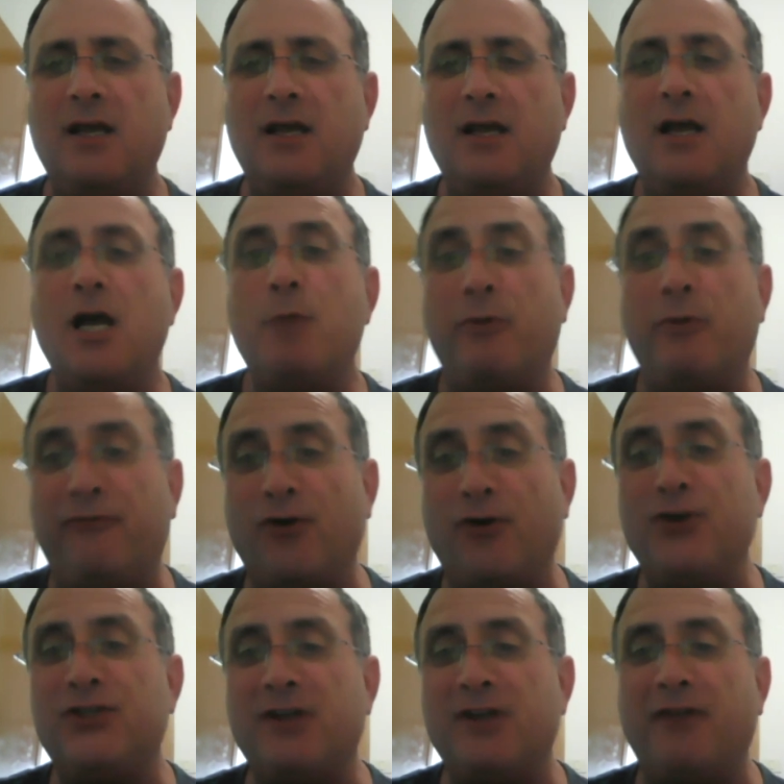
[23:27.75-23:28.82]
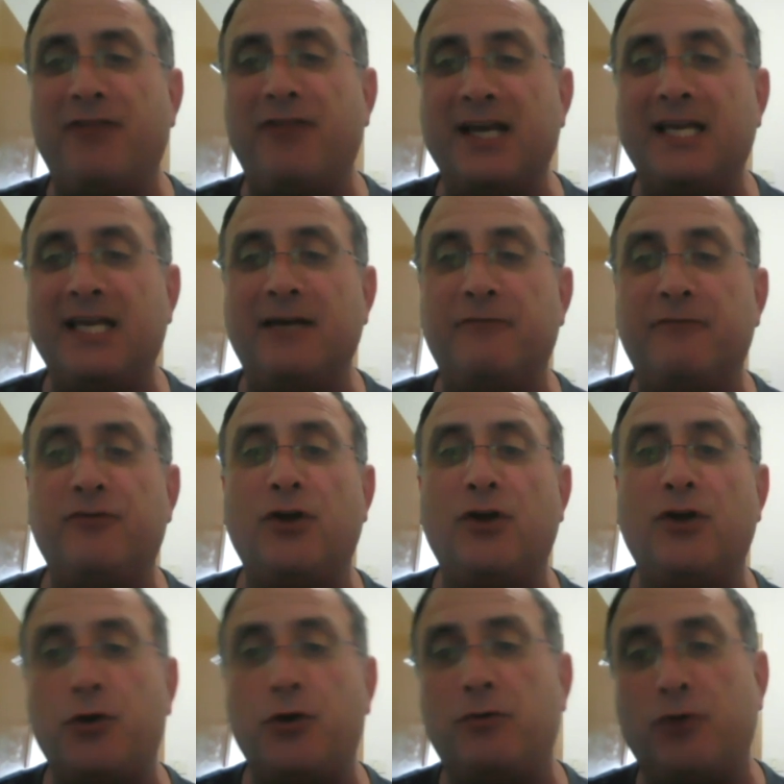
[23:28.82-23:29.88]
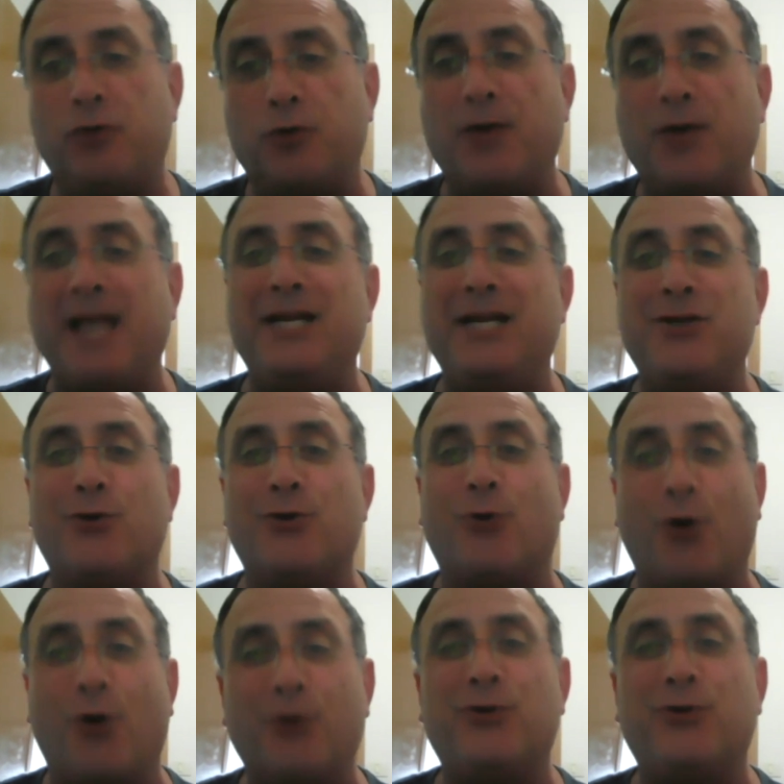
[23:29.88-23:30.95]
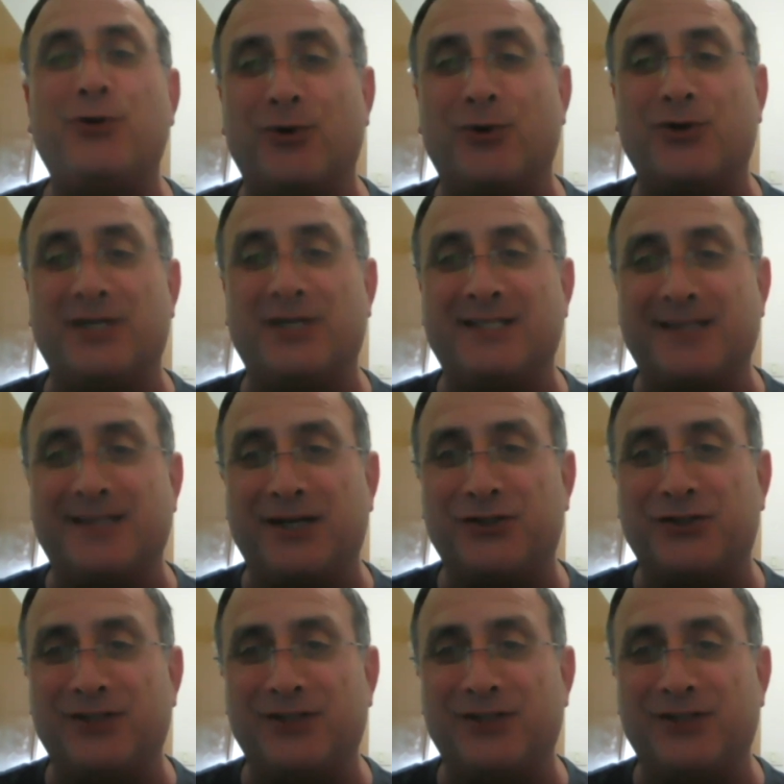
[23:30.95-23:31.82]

before you start thinking of creating your own organization,